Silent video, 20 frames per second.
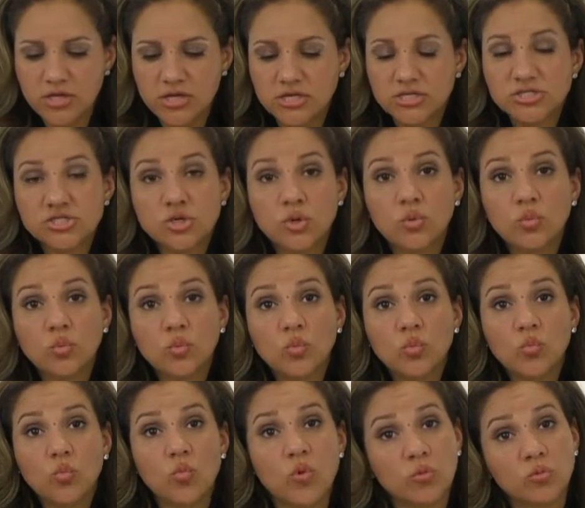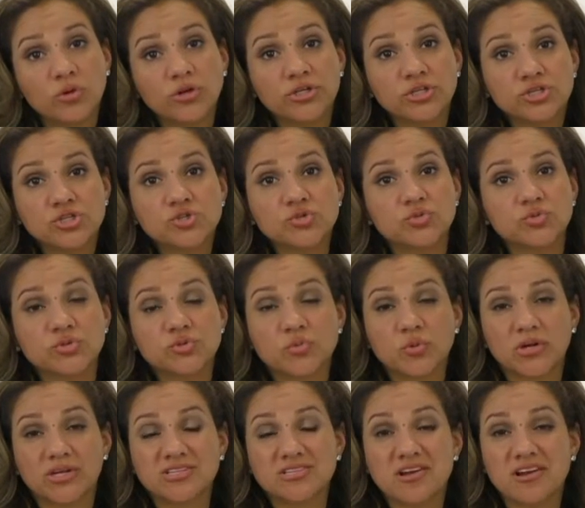So what we're going to do is we're
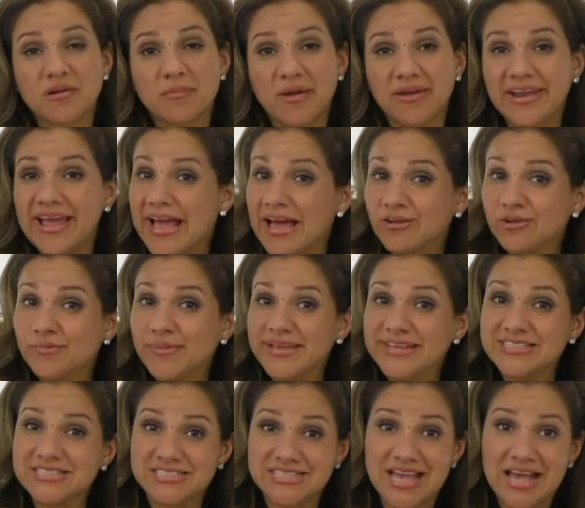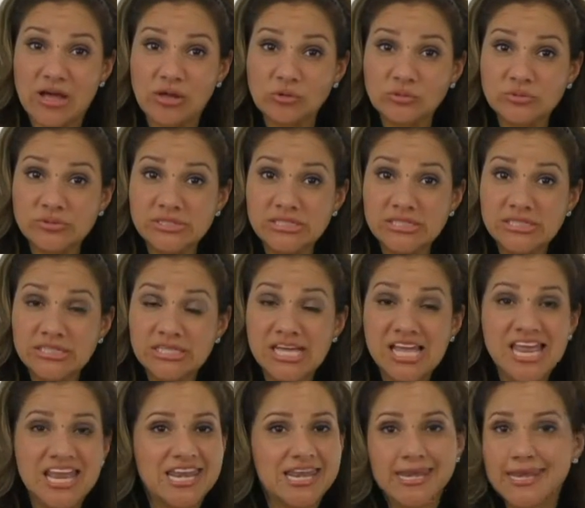going to talk about how to make sound
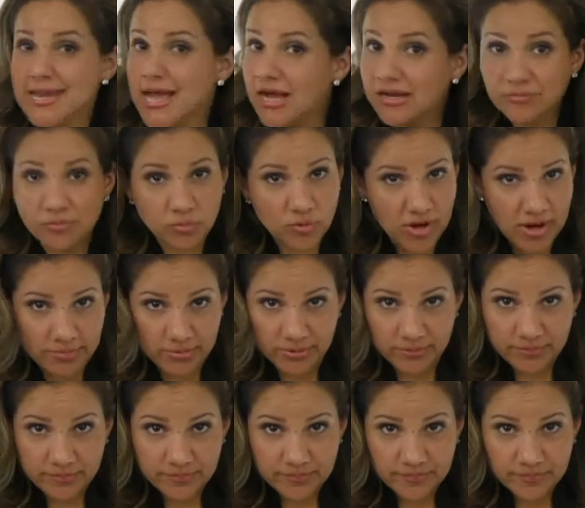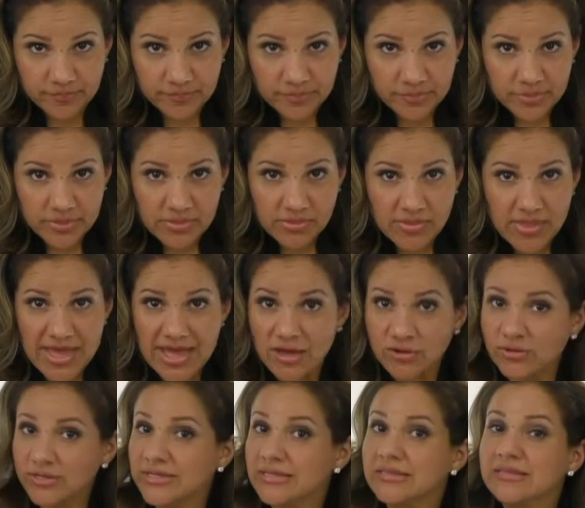not a problem, how
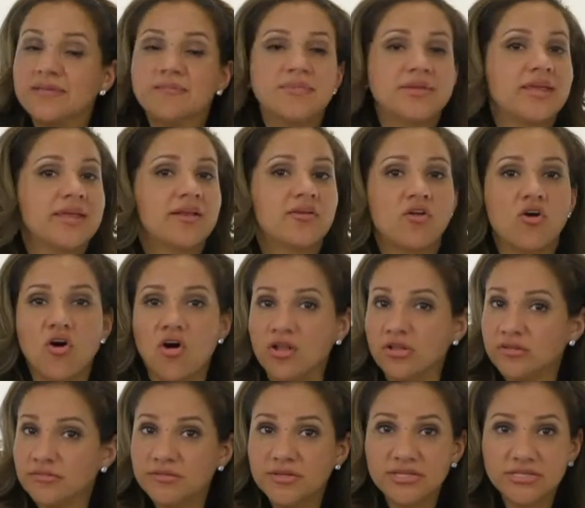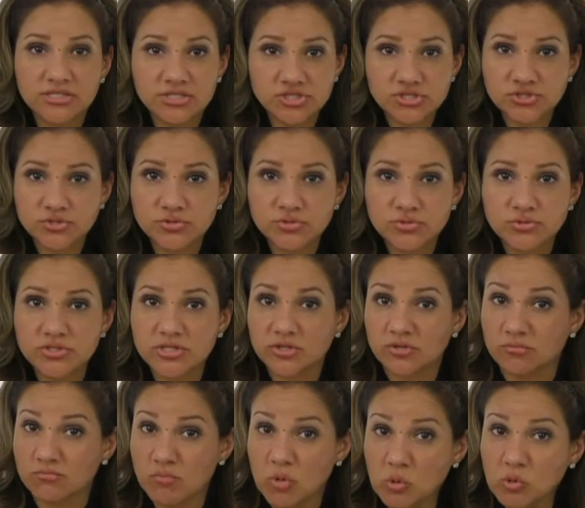to eliminate all of the issues that
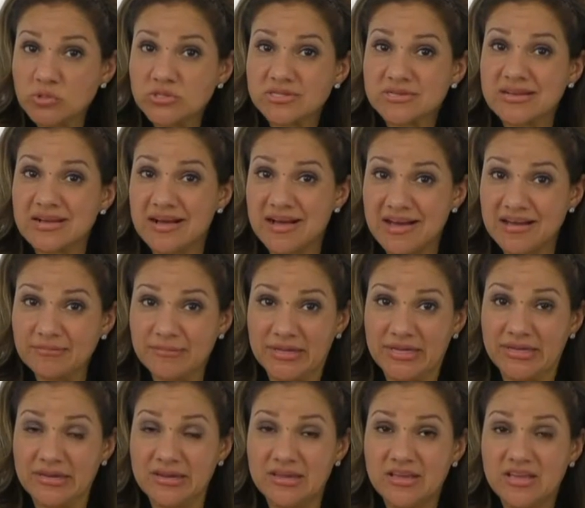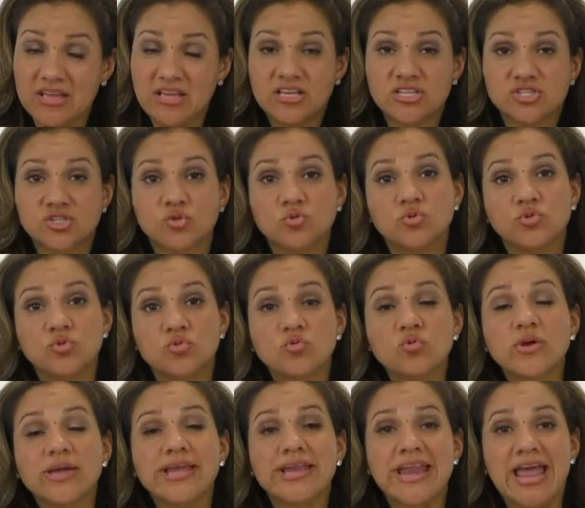are most common so you
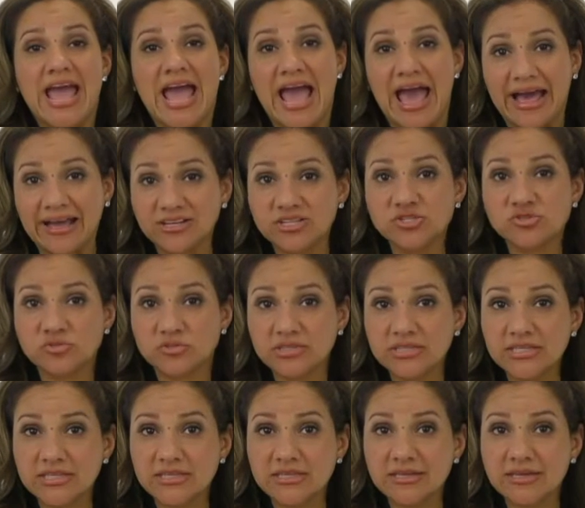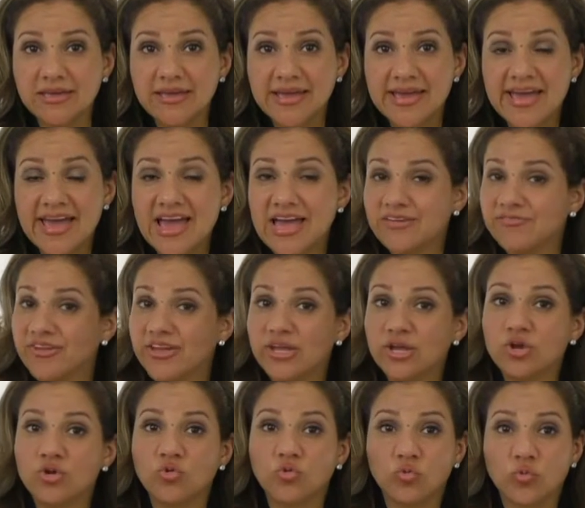can actually have a
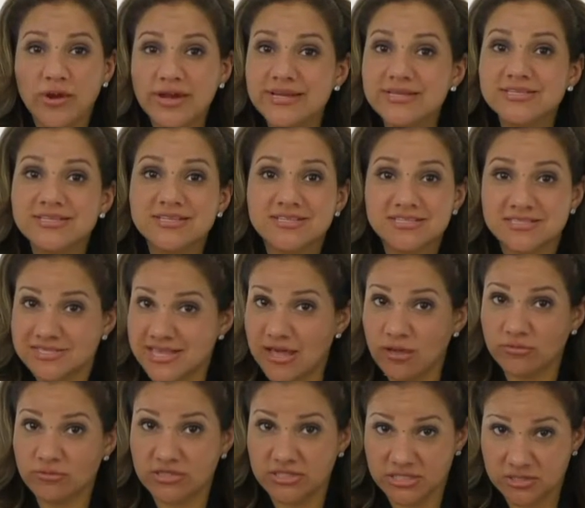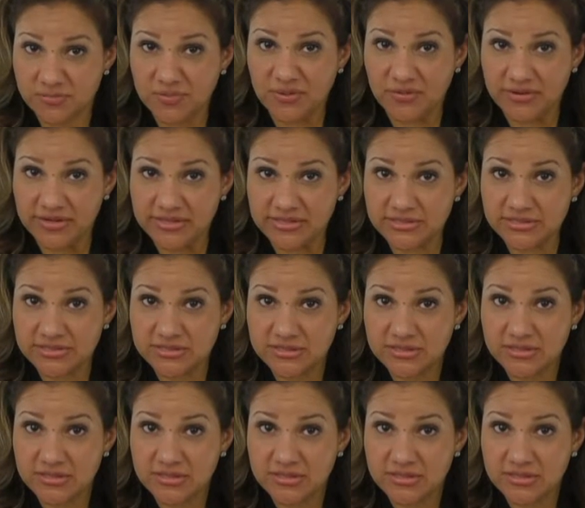great sound experience.